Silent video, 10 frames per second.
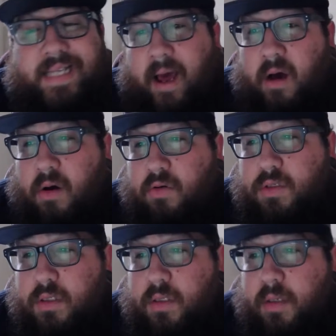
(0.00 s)

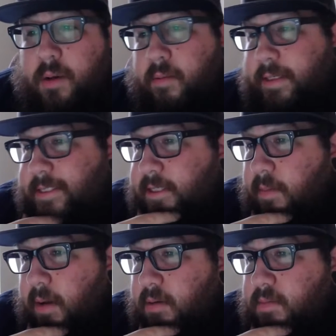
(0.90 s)
out. When does it
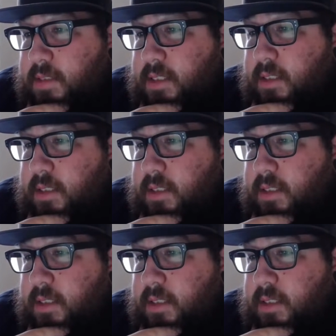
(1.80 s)
come out? Let's see.